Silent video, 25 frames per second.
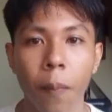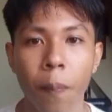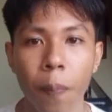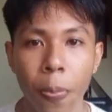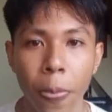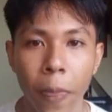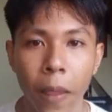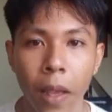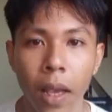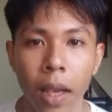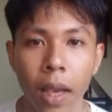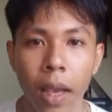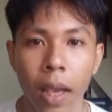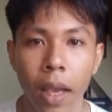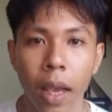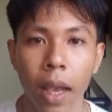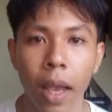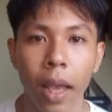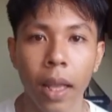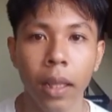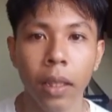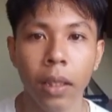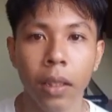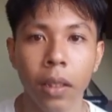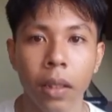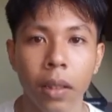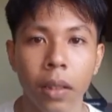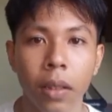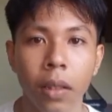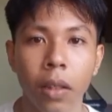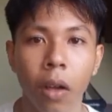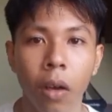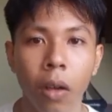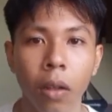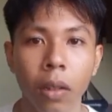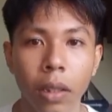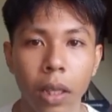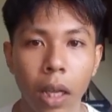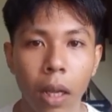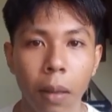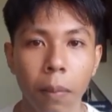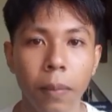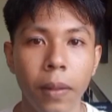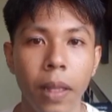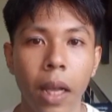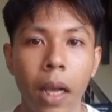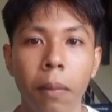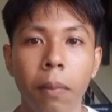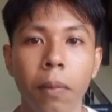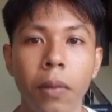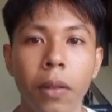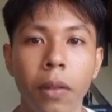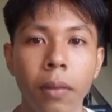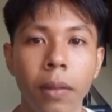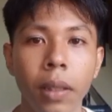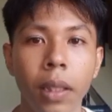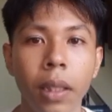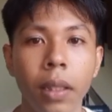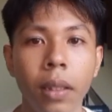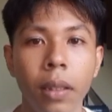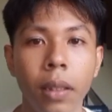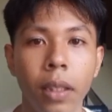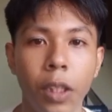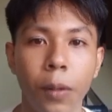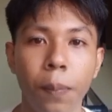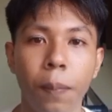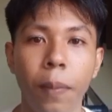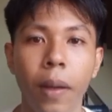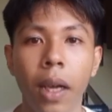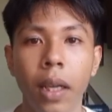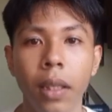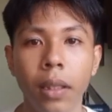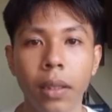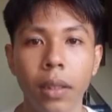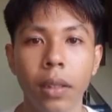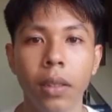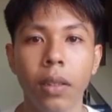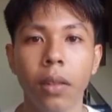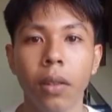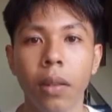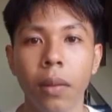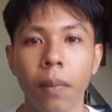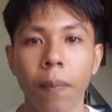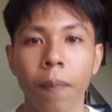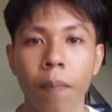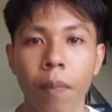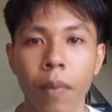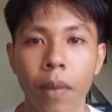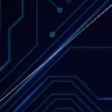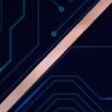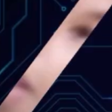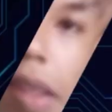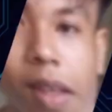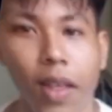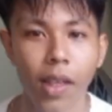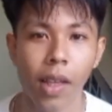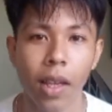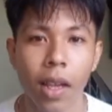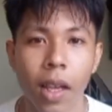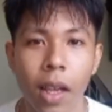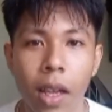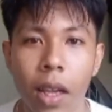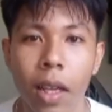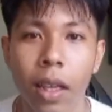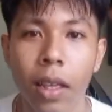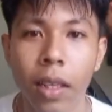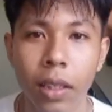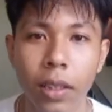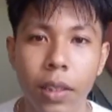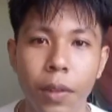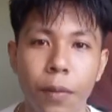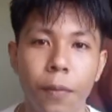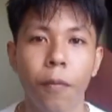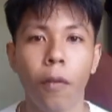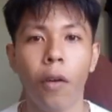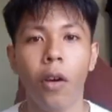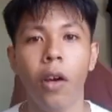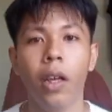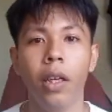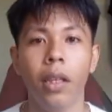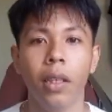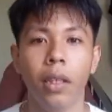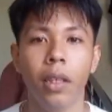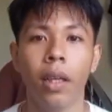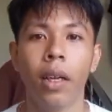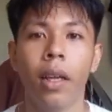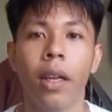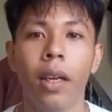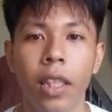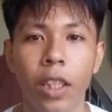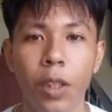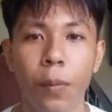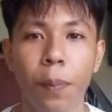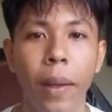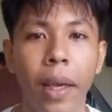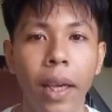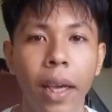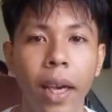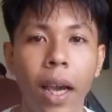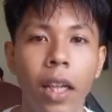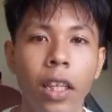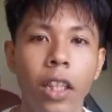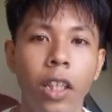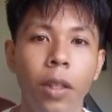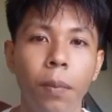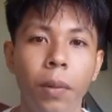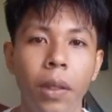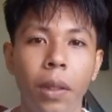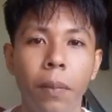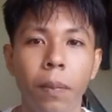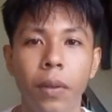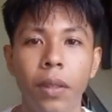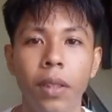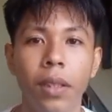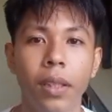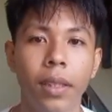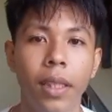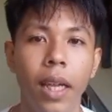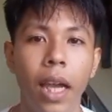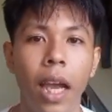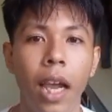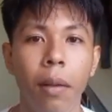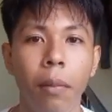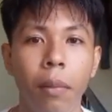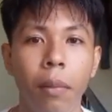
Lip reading: and don't have time to read response to is 4. Respect other people's time